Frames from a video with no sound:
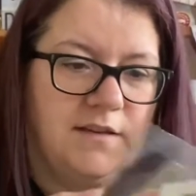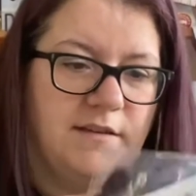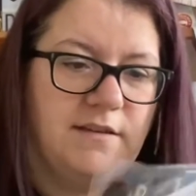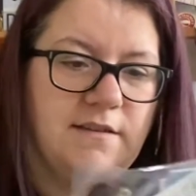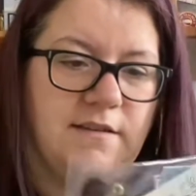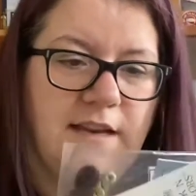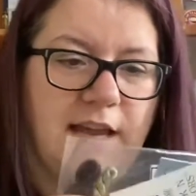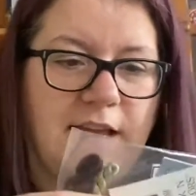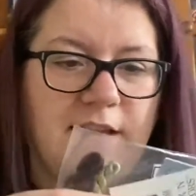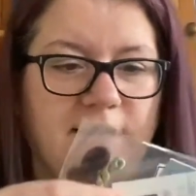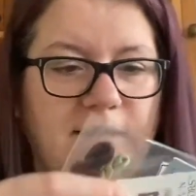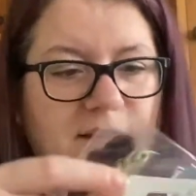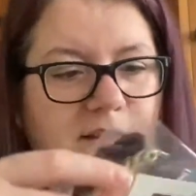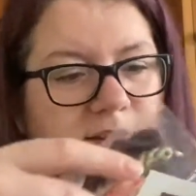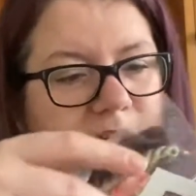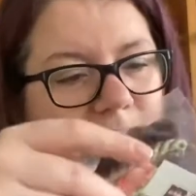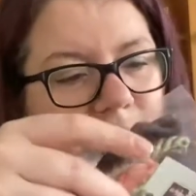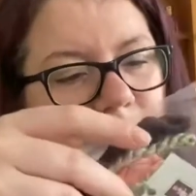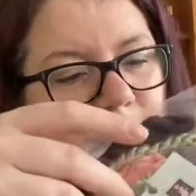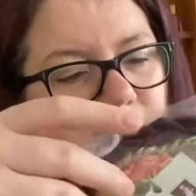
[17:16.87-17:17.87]
Desert
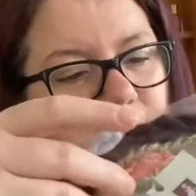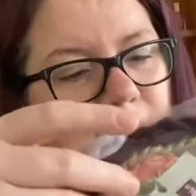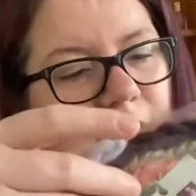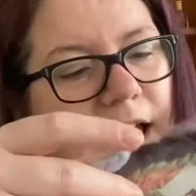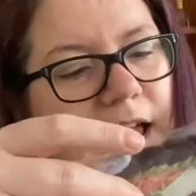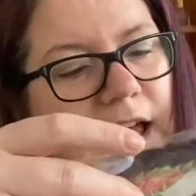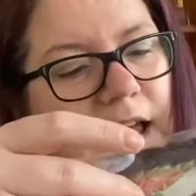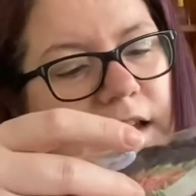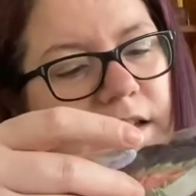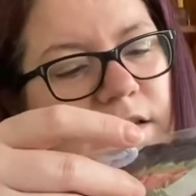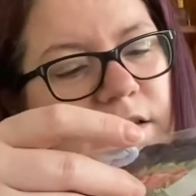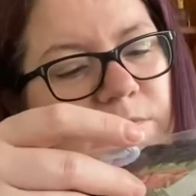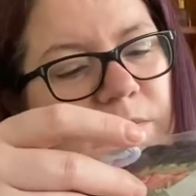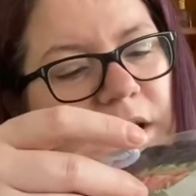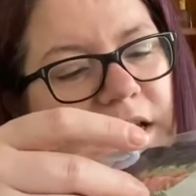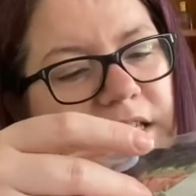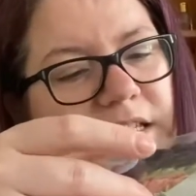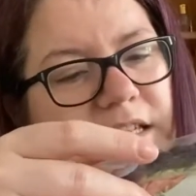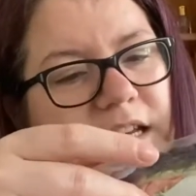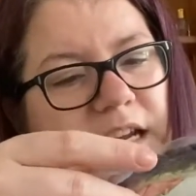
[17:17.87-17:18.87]
Sands
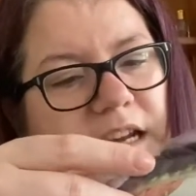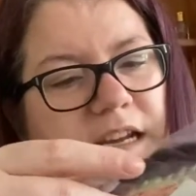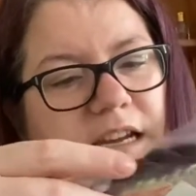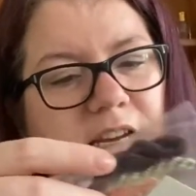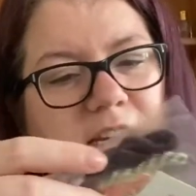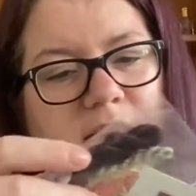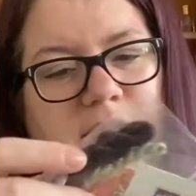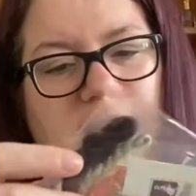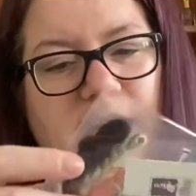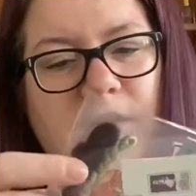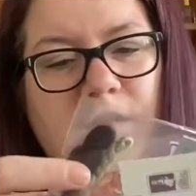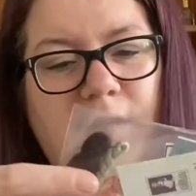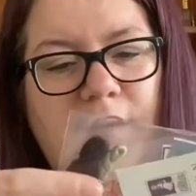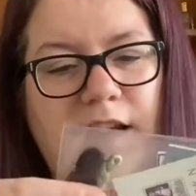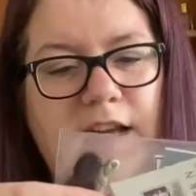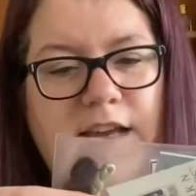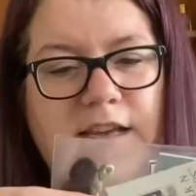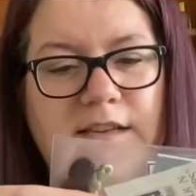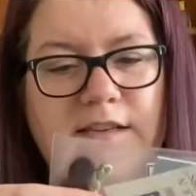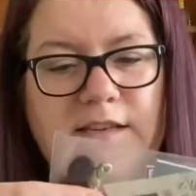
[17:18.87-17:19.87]
by Dinky
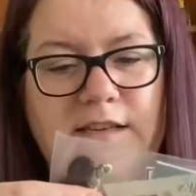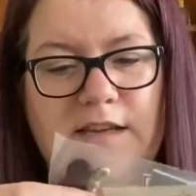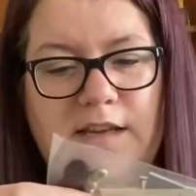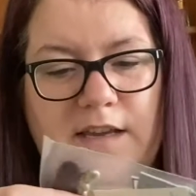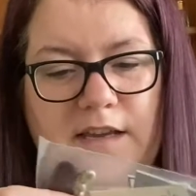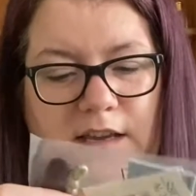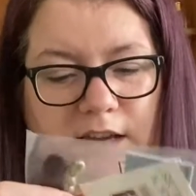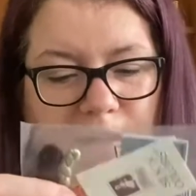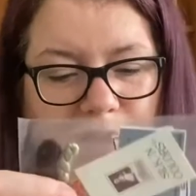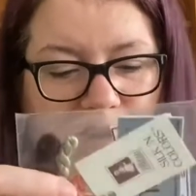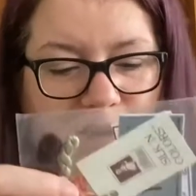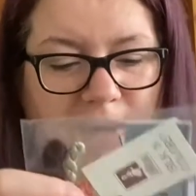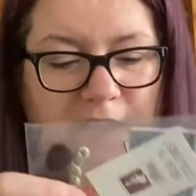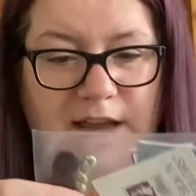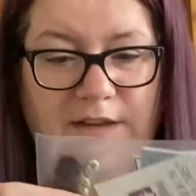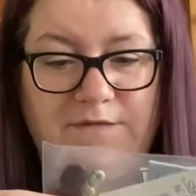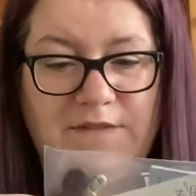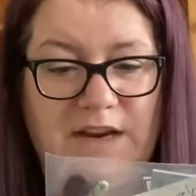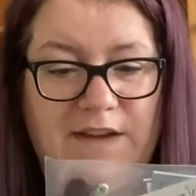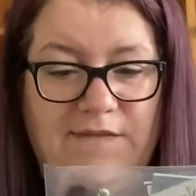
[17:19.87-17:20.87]
Dyes. I
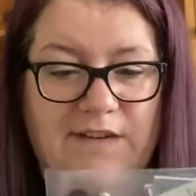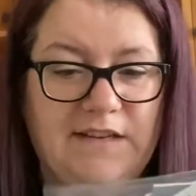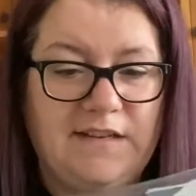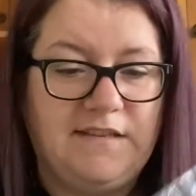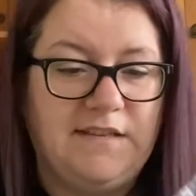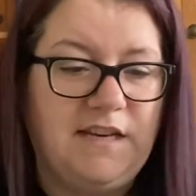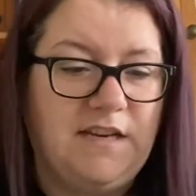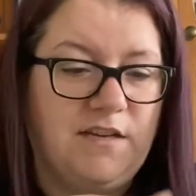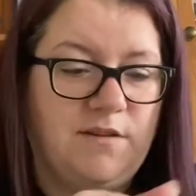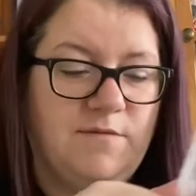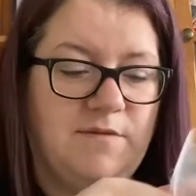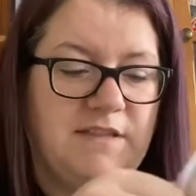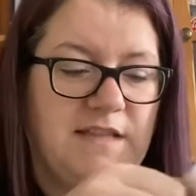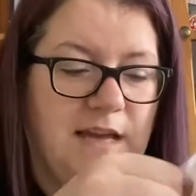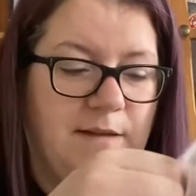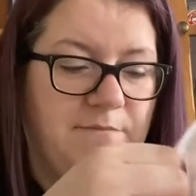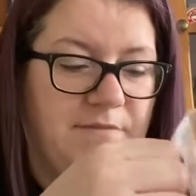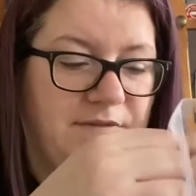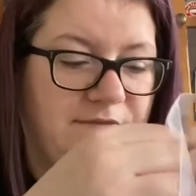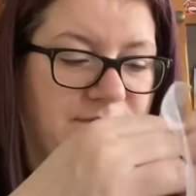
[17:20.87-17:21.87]
have never stitched with
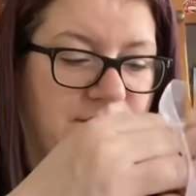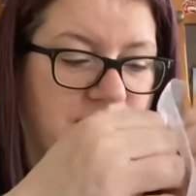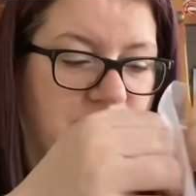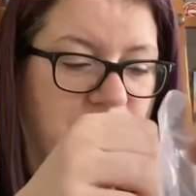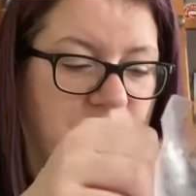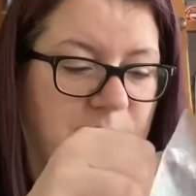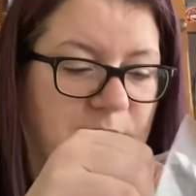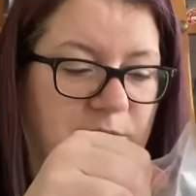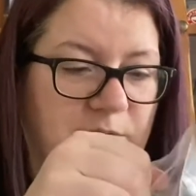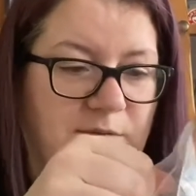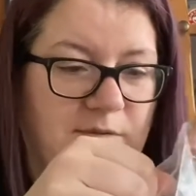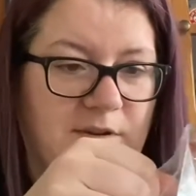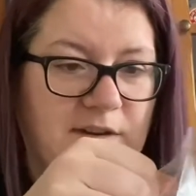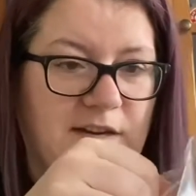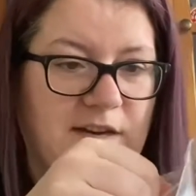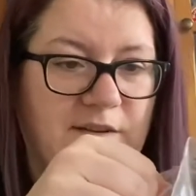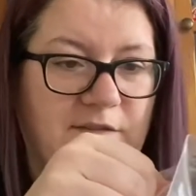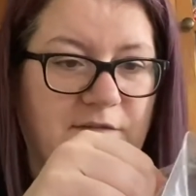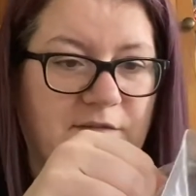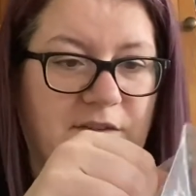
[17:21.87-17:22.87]
that before, I
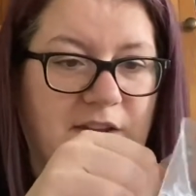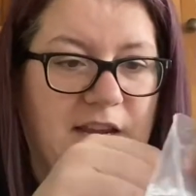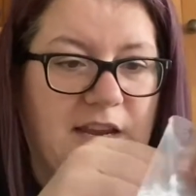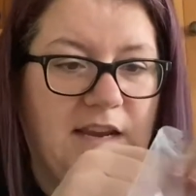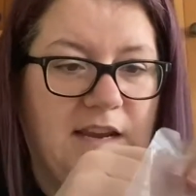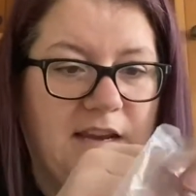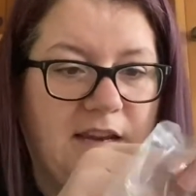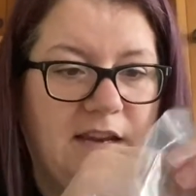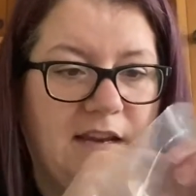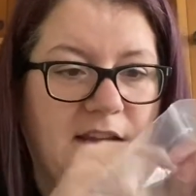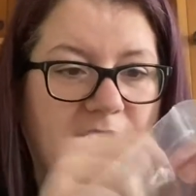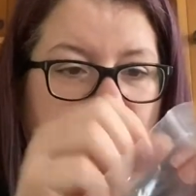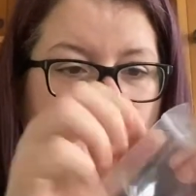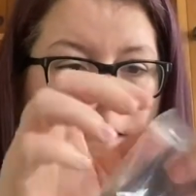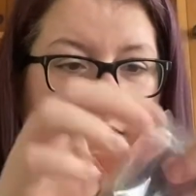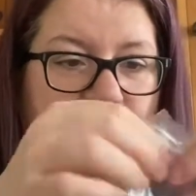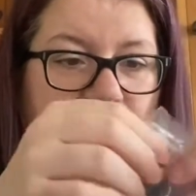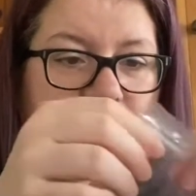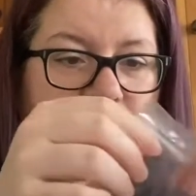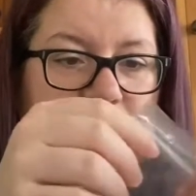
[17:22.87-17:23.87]
don't think.
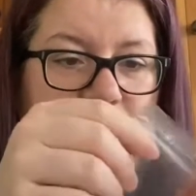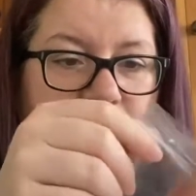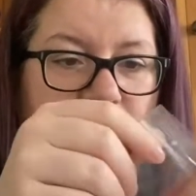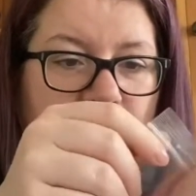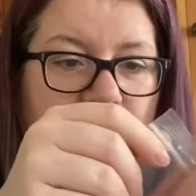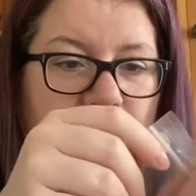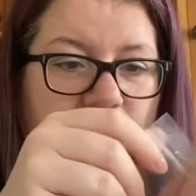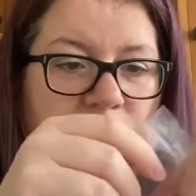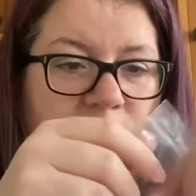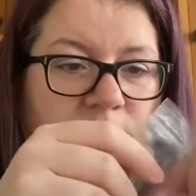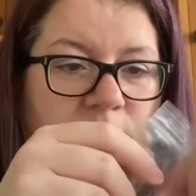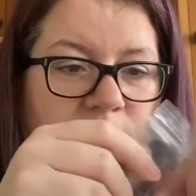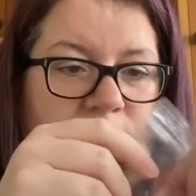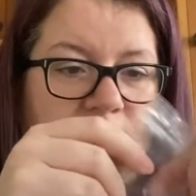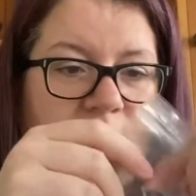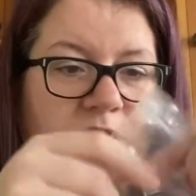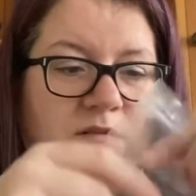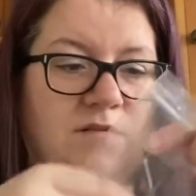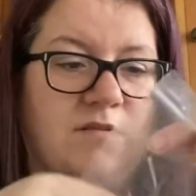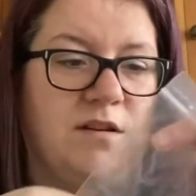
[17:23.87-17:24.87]
Oh
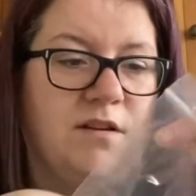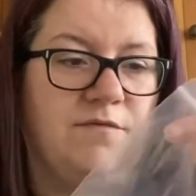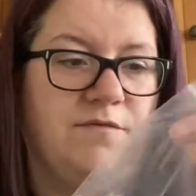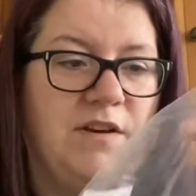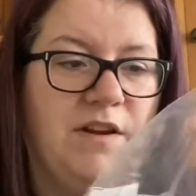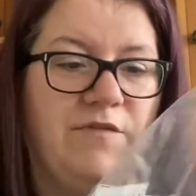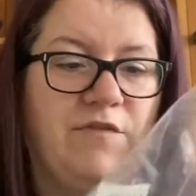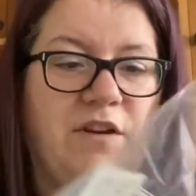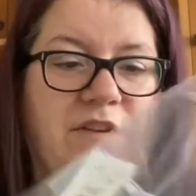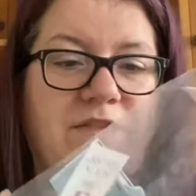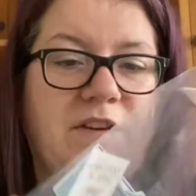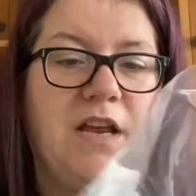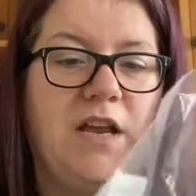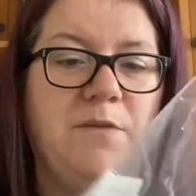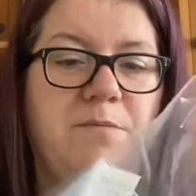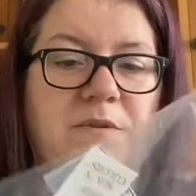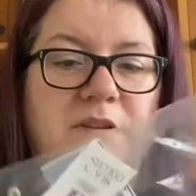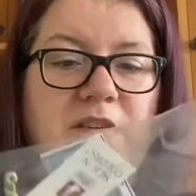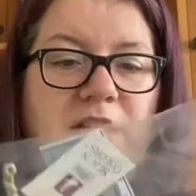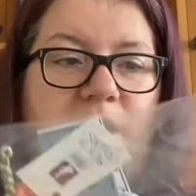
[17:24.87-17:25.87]
god, I've never even
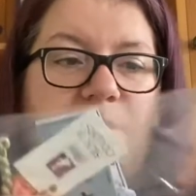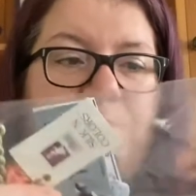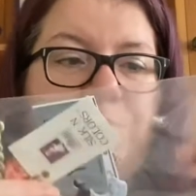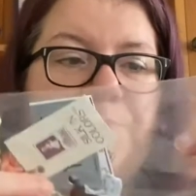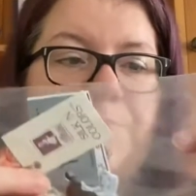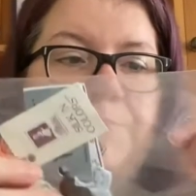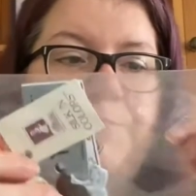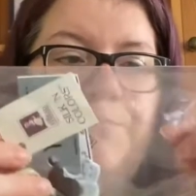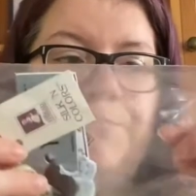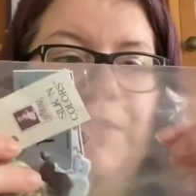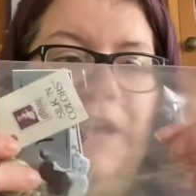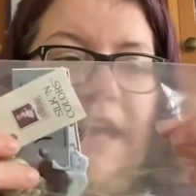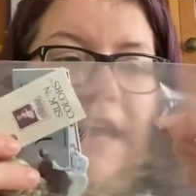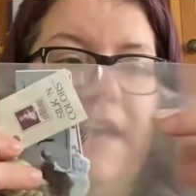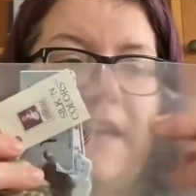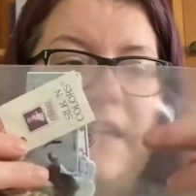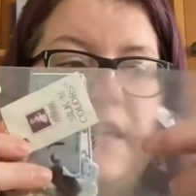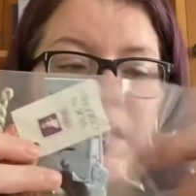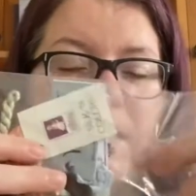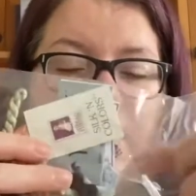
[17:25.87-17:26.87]
opened this
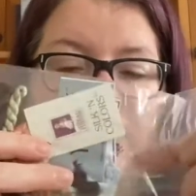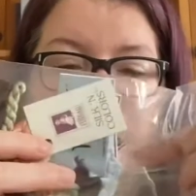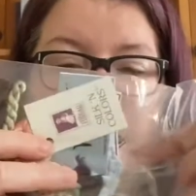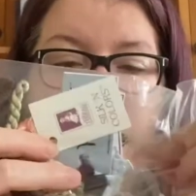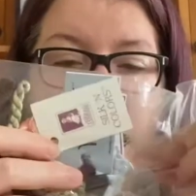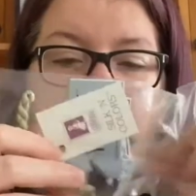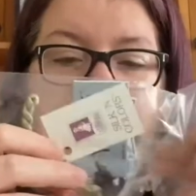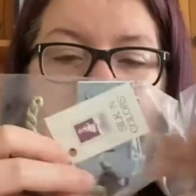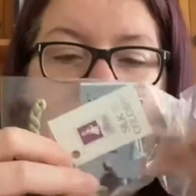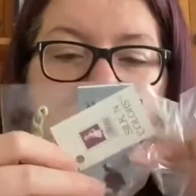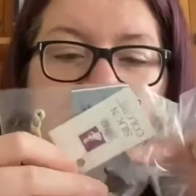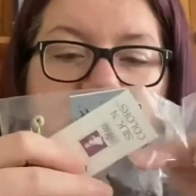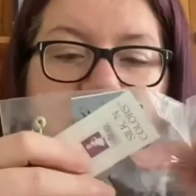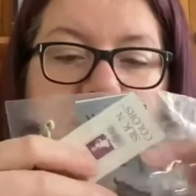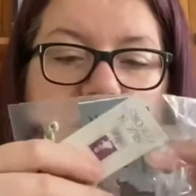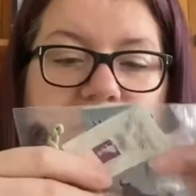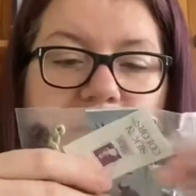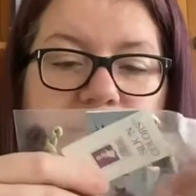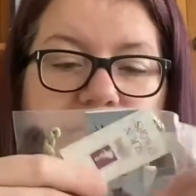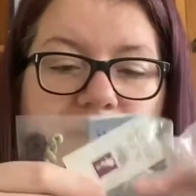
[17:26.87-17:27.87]
bag, it's stapled.
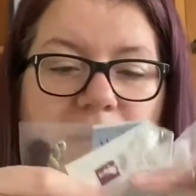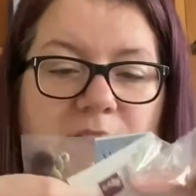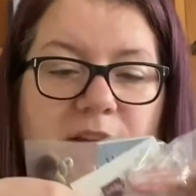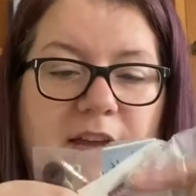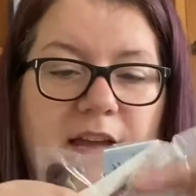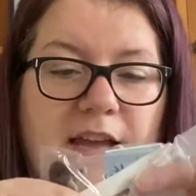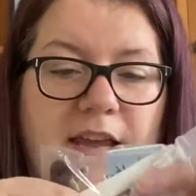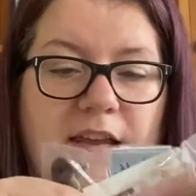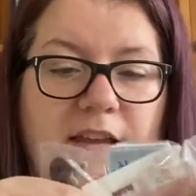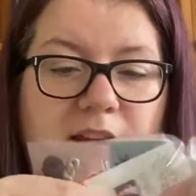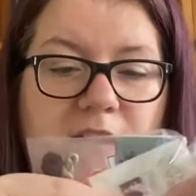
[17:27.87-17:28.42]
Okay,